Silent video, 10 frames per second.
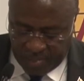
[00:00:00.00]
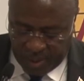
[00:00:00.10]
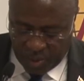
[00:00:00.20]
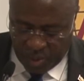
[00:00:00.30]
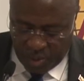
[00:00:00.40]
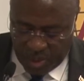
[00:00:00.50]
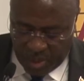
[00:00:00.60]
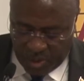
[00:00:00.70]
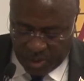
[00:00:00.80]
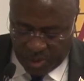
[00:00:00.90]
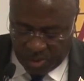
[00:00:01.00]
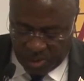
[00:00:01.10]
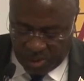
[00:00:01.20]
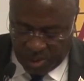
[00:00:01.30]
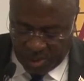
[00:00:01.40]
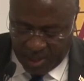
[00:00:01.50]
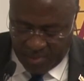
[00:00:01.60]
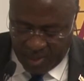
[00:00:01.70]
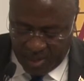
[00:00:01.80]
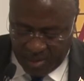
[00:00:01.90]
Pursuing Lord's Resistance
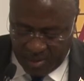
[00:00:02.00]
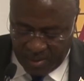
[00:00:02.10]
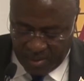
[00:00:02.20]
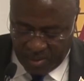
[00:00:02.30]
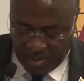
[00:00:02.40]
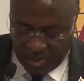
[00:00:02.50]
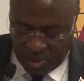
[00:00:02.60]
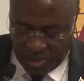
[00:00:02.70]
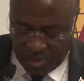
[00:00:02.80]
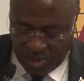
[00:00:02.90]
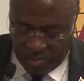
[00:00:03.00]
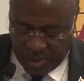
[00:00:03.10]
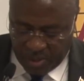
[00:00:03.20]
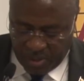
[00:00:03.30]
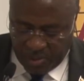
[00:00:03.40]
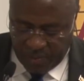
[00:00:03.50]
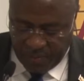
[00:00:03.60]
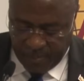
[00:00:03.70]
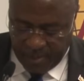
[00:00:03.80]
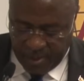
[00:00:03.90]
Army through regional cooperation,
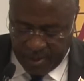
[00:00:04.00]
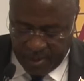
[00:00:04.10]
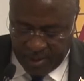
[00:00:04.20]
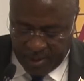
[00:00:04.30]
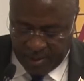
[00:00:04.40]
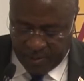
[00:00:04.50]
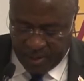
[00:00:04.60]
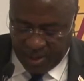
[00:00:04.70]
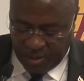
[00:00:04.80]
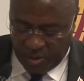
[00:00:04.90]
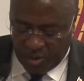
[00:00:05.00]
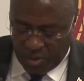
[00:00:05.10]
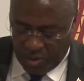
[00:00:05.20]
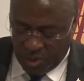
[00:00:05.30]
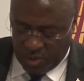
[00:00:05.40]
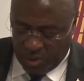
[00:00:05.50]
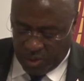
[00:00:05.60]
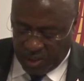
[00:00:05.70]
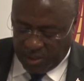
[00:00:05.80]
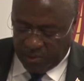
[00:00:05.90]
African Union Regional
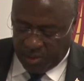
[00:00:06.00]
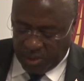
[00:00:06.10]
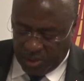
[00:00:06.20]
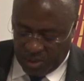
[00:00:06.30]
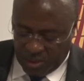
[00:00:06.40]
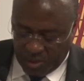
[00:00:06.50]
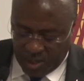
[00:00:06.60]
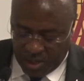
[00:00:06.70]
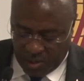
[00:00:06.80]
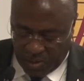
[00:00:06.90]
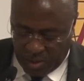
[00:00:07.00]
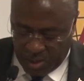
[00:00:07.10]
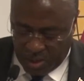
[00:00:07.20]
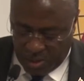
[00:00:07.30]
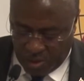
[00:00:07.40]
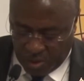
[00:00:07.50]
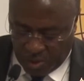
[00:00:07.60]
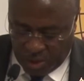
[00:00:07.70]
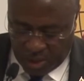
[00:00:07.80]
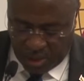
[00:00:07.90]
Task Force on Lord's
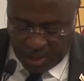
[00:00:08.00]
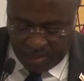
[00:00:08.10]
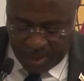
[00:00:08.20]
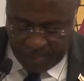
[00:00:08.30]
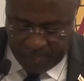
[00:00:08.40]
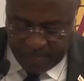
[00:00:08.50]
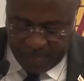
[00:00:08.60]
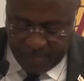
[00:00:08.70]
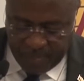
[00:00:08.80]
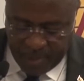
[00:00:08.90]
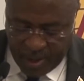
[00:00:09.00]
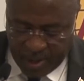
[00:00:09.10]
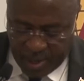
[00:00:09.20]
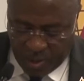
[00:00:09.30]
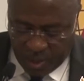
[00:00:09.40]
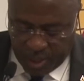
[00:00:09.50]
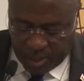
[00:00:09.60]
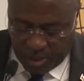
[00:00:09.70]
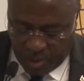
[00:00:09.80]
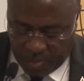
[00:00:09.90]
Resistance Army. The
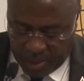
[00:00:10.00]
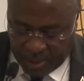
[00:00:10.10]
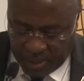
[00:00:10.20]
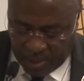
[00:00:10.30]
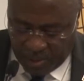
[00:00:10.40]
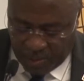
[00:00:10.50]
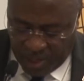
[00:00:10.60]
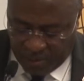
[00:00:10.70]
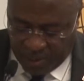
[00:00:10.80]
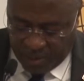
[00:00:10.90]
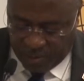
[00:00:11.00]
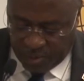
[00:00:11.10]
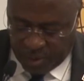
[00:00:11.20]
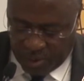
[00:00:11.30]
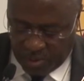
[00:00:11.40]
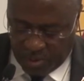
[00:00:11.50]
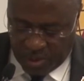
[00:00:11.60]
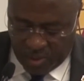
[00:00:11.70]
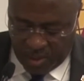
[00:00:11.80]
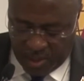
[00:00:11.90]
increased robustness of the African forces to
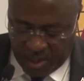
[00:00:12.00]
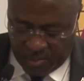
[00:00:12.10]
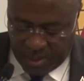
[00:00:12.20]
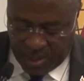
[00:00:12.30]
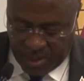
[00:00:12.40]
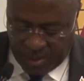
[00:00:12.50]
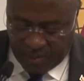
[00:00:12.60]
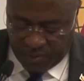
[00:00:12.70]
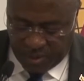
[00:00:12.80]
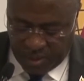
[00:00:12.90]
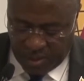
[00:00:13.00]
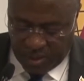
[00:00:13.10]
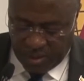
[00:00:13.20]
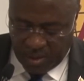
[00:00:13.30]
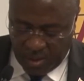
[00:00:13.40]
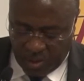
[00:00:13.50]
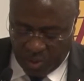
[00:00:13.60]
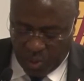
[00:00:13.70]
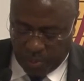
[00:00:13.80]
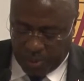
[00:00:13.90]
deal with armed negative forces or
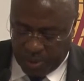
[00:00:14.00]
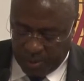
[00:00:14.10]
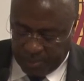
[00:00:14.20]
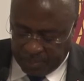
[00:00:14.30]
groups